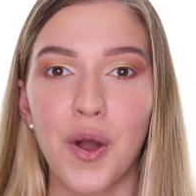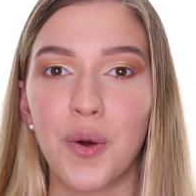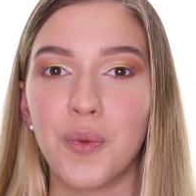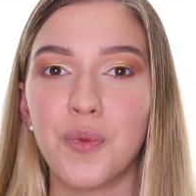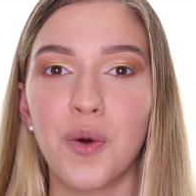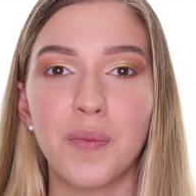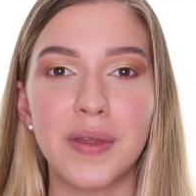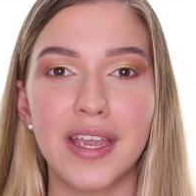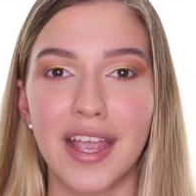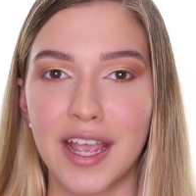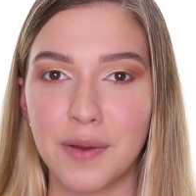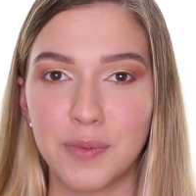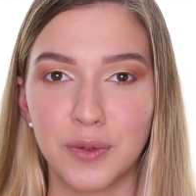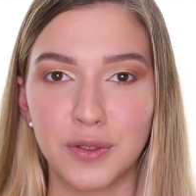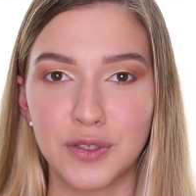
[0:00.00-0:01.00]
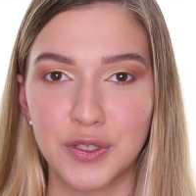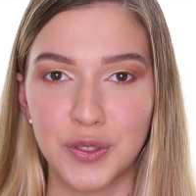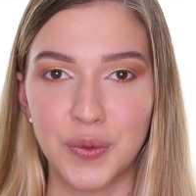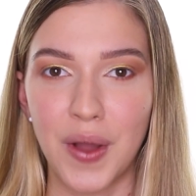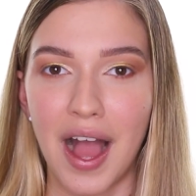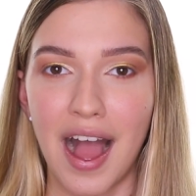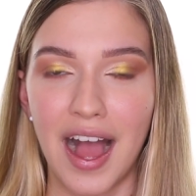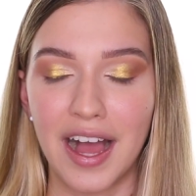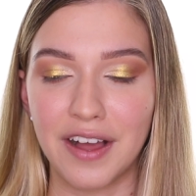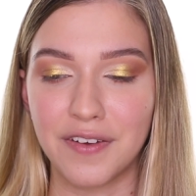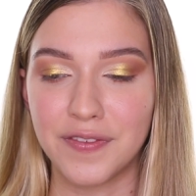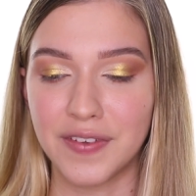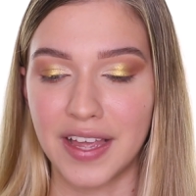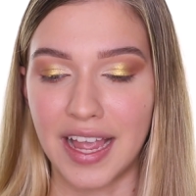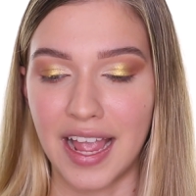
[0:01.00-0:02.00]
we'll be able to
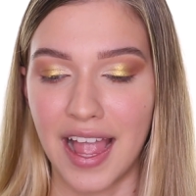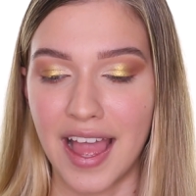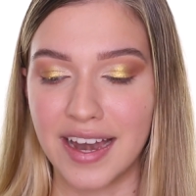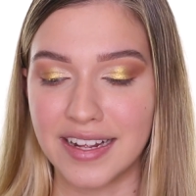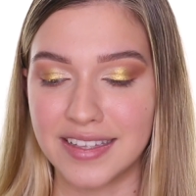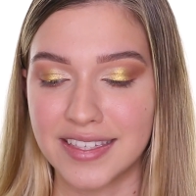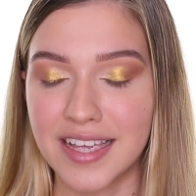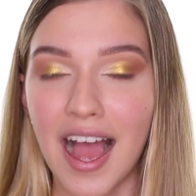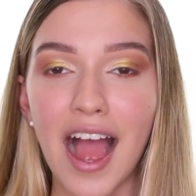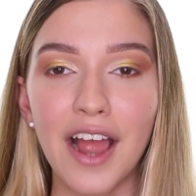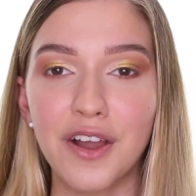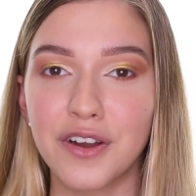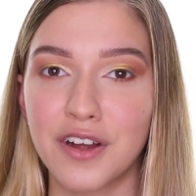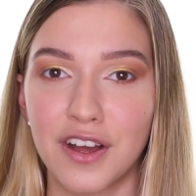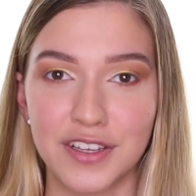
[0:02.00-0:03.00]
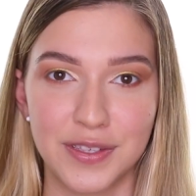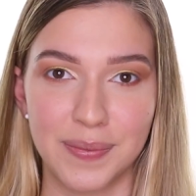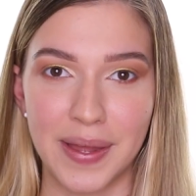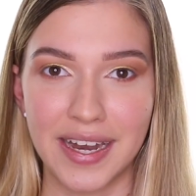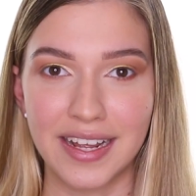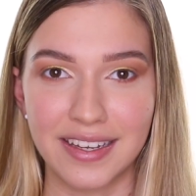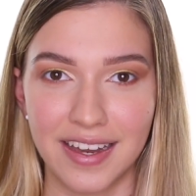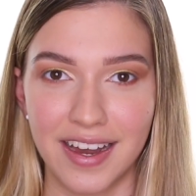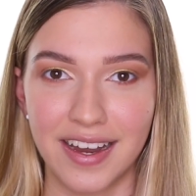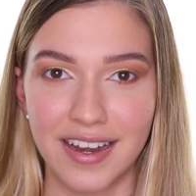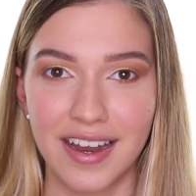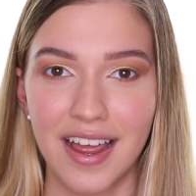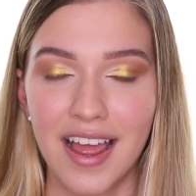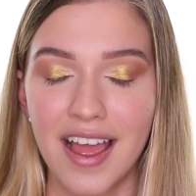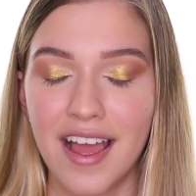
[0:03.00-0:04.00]
have an entire cosmetic
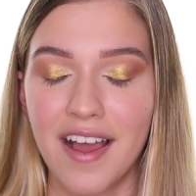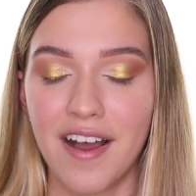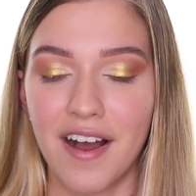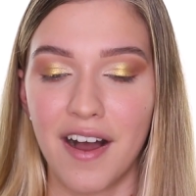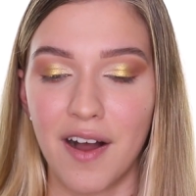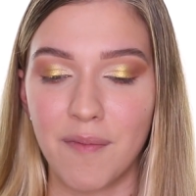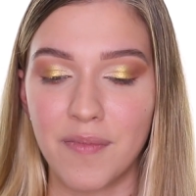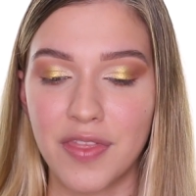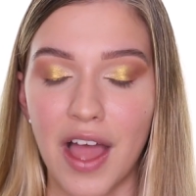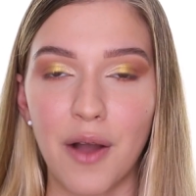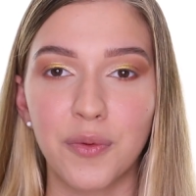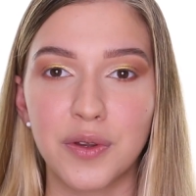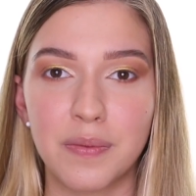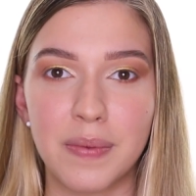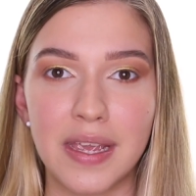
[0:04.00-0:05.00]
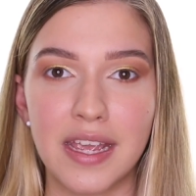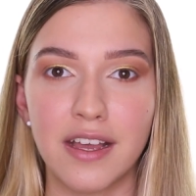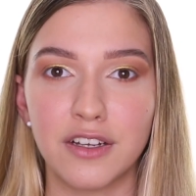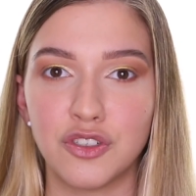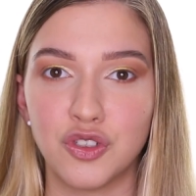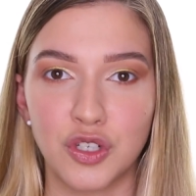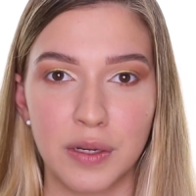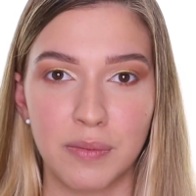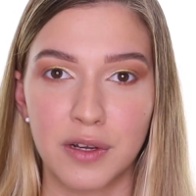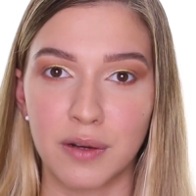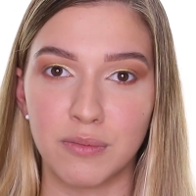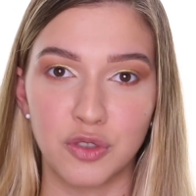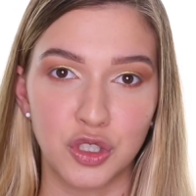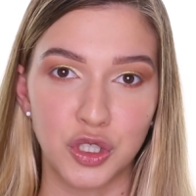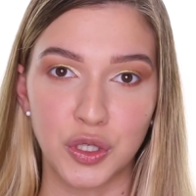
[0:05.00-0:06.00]
line. That would be a dream
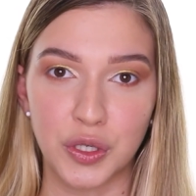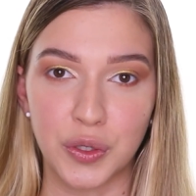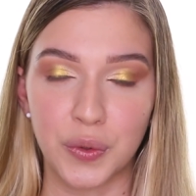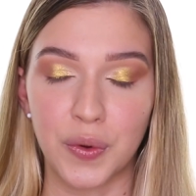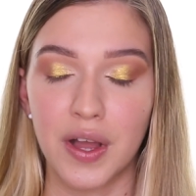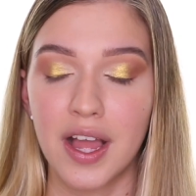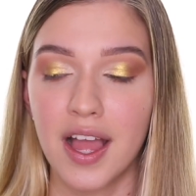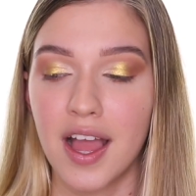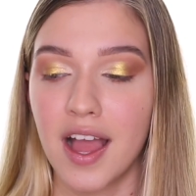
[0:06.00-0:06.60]
come true.